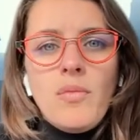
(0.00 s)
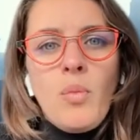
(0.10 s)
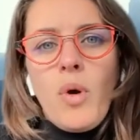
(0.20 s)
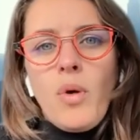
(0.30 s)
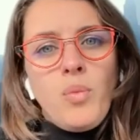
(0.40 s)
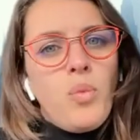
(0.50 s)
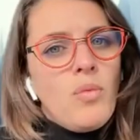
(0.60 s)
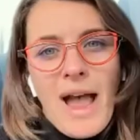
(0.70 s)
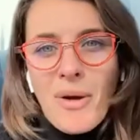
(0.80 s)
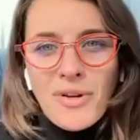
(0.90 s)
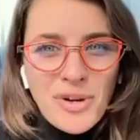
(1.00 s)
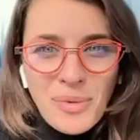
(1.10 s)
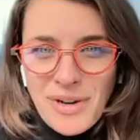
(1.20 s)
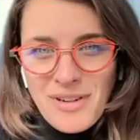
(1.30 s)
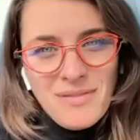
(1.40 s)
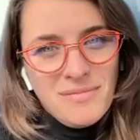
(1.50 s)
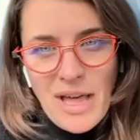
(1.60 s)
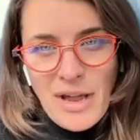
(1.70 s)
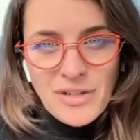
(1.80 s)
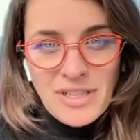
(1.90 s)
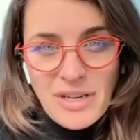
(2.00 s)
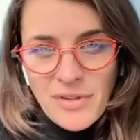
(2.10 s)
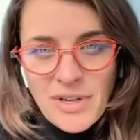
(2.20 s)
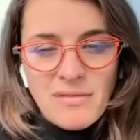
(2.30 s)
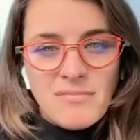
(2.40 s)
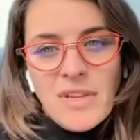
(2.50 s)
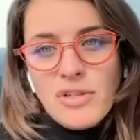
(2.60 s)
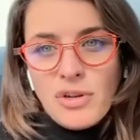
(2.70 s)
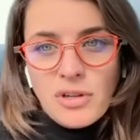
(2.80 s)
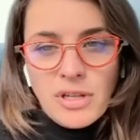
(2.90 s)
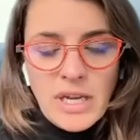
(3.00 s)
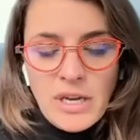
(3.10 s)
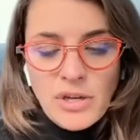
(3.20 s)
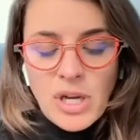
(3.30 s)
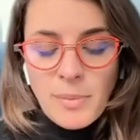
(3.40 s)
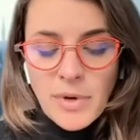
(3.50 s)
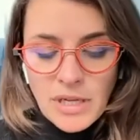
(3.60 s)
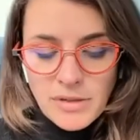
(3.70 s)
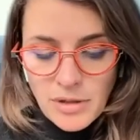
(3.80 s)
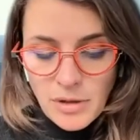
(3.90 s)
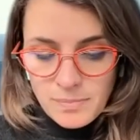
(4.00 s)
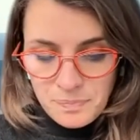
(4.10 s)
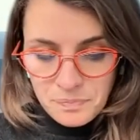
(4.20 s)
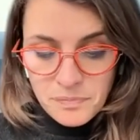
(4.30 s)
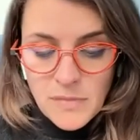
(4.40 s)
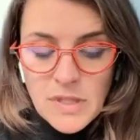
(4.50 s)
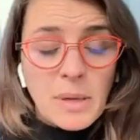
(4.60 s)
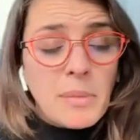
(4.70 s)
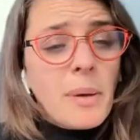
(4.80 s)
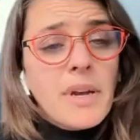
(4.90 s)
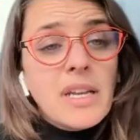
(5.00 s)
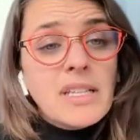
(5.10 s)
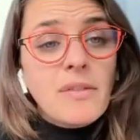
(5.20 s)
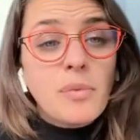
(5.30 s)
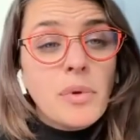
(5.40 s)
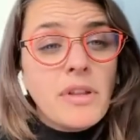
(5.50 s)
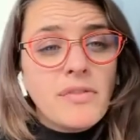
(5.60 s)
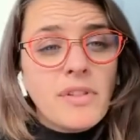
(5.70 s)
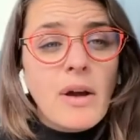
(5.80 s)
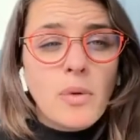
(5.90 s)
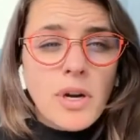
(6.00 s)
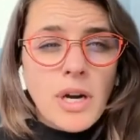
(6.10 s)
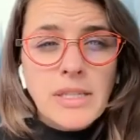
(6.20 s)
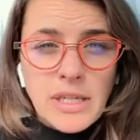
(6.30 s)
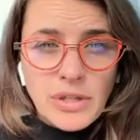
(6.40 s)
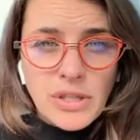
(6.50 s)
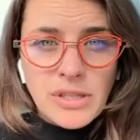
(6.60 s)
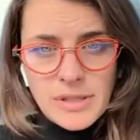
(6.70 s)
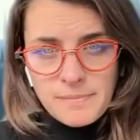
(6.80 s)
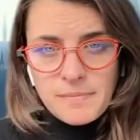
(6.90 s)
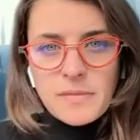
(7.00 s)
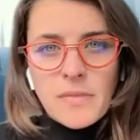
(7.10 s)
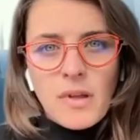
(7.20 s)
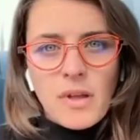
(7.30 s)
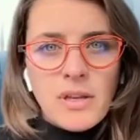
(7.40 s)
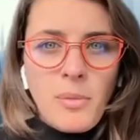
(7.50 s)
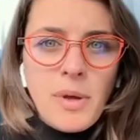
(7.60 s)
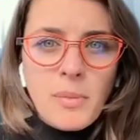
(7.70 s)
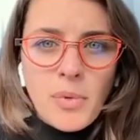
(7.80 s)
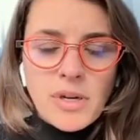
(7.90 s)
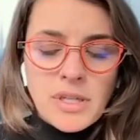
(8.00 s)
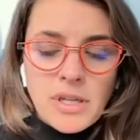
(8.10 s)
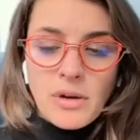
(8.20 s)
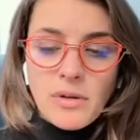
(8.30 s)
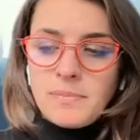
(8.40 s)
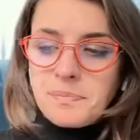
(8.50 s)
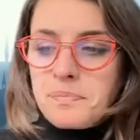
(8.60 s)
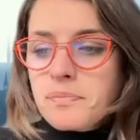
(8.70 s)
what how our career ladders different internally at each company? So some companies have really flat organizations. It'll be important to know